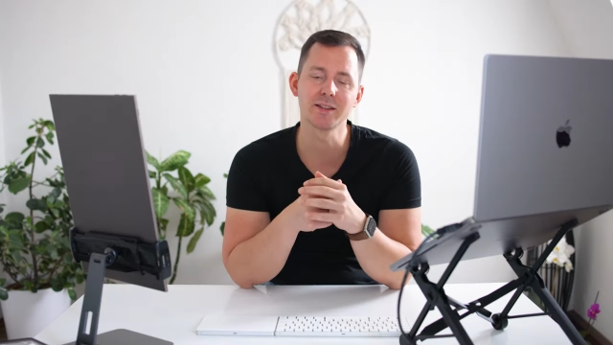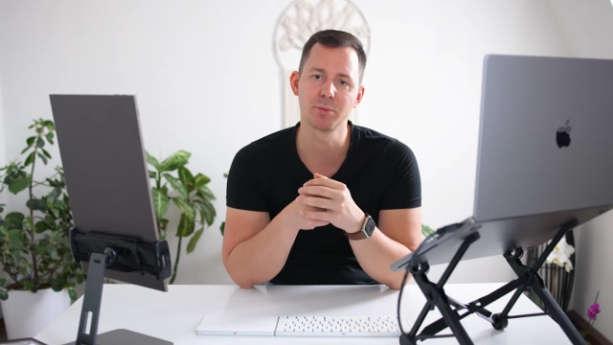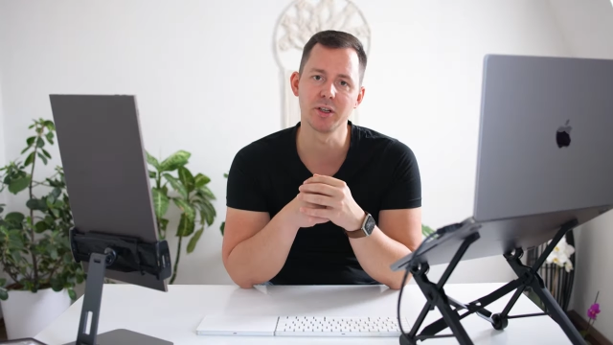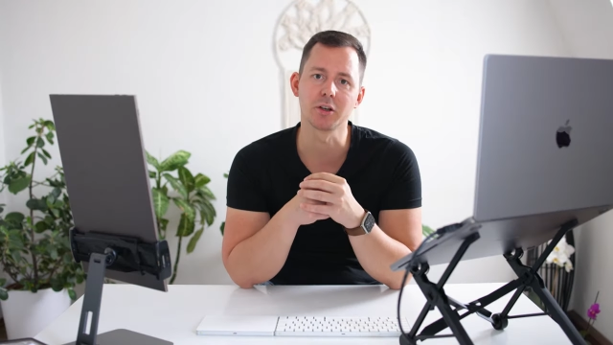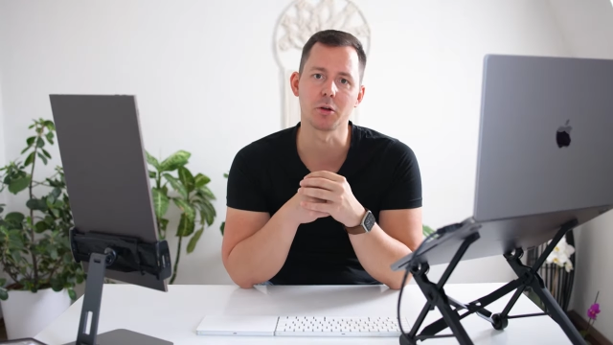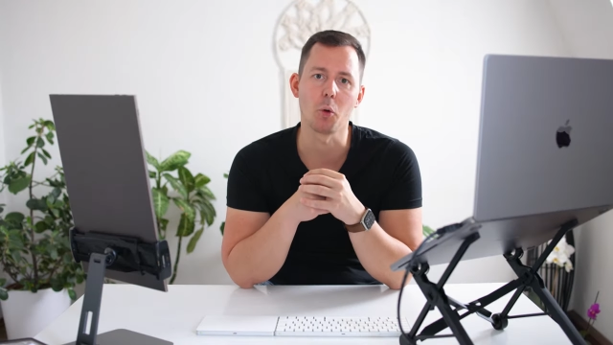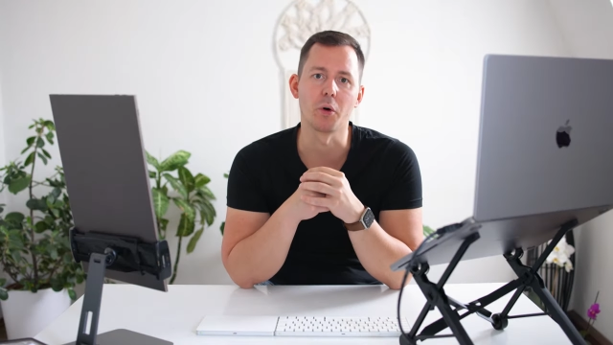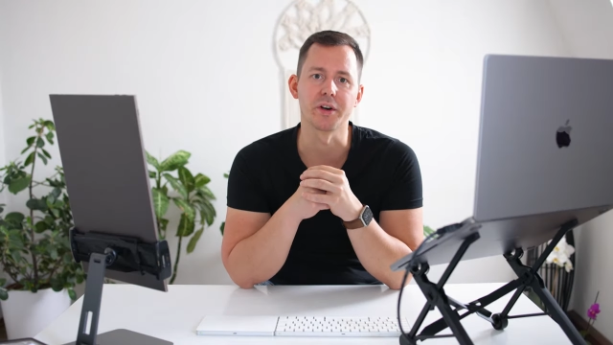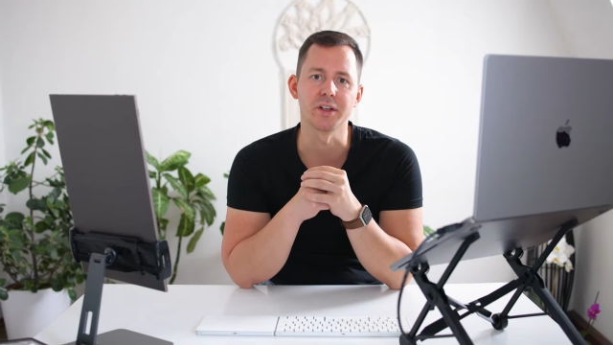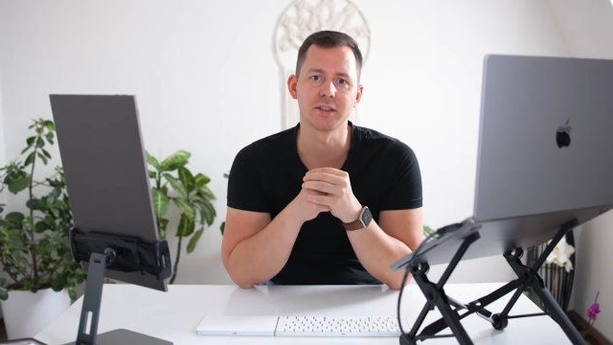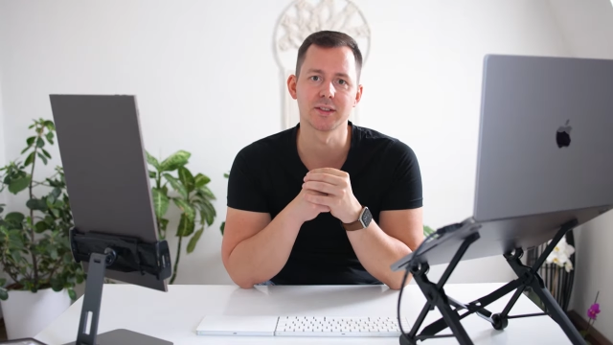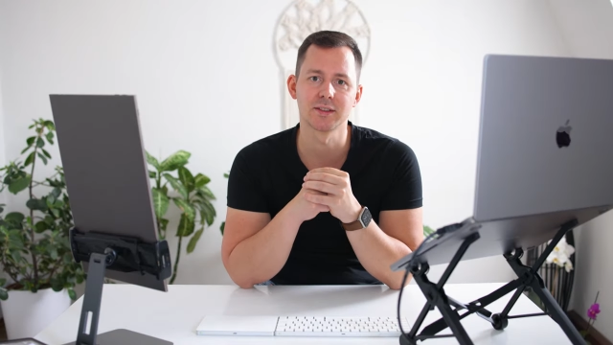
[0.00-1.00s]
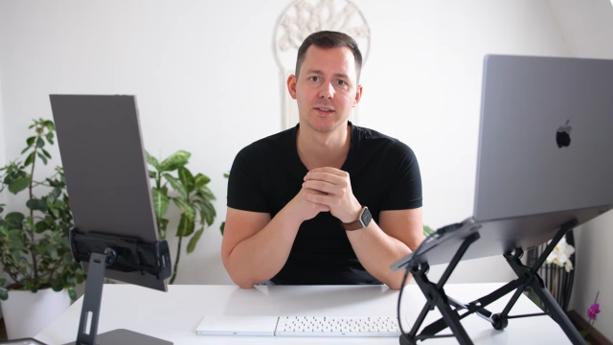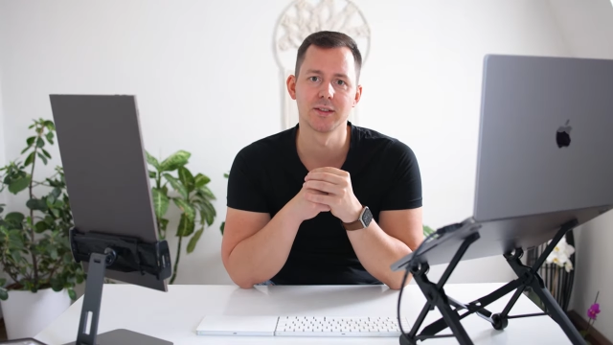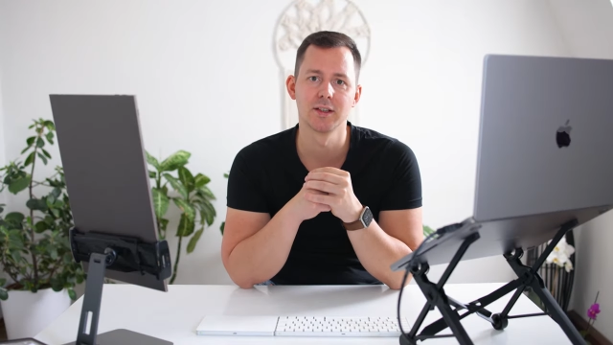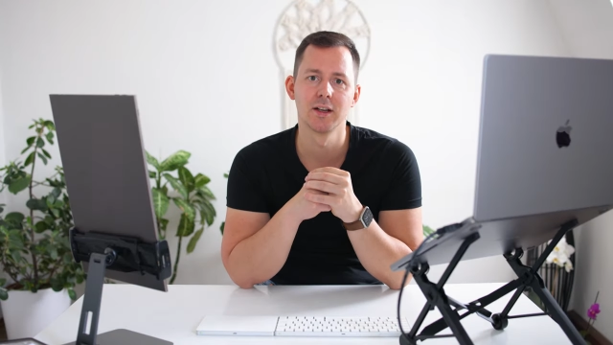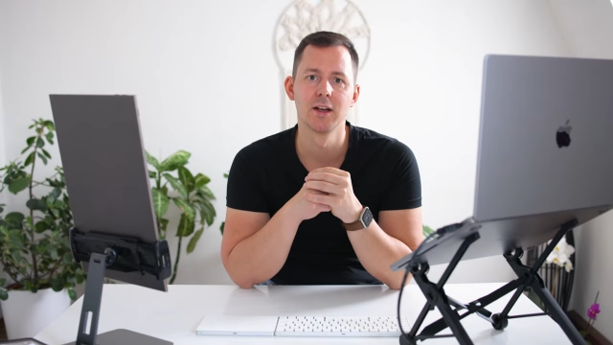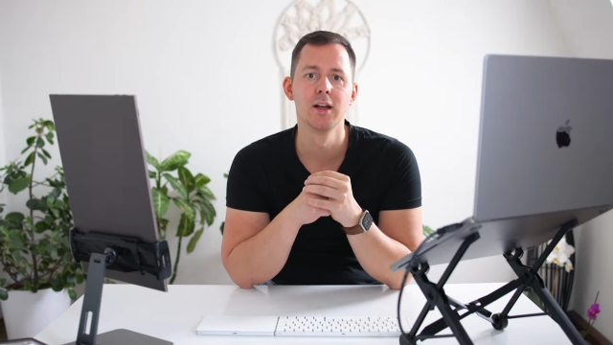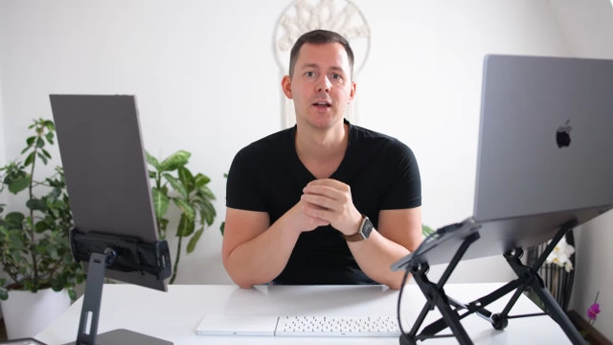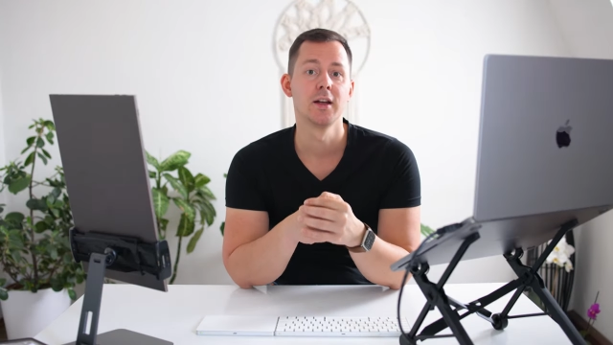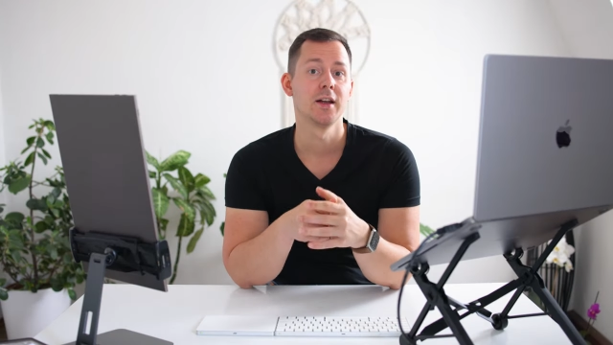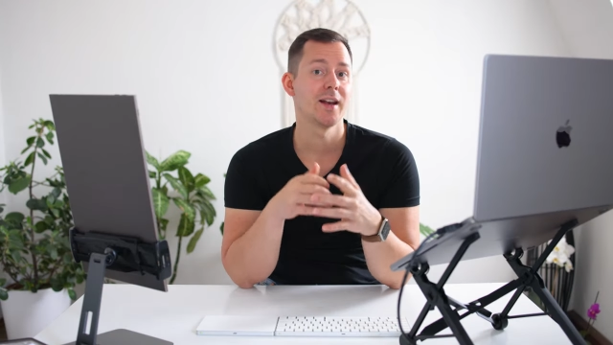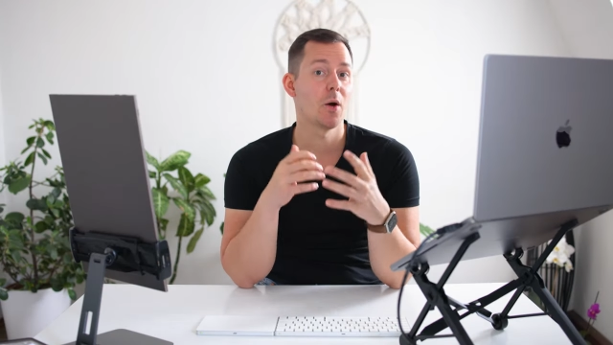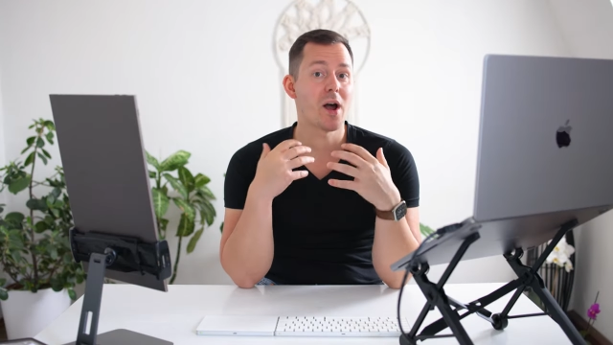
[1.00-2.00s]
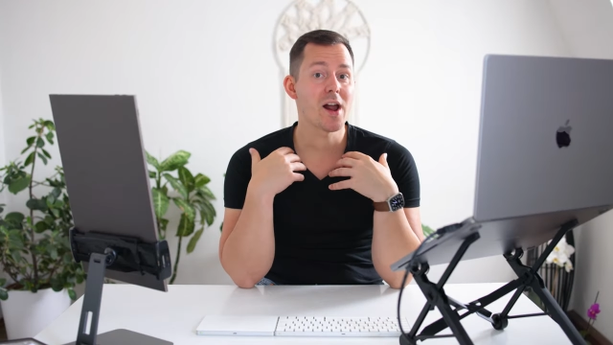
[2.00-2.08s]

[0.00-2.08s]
has been glorious. Now,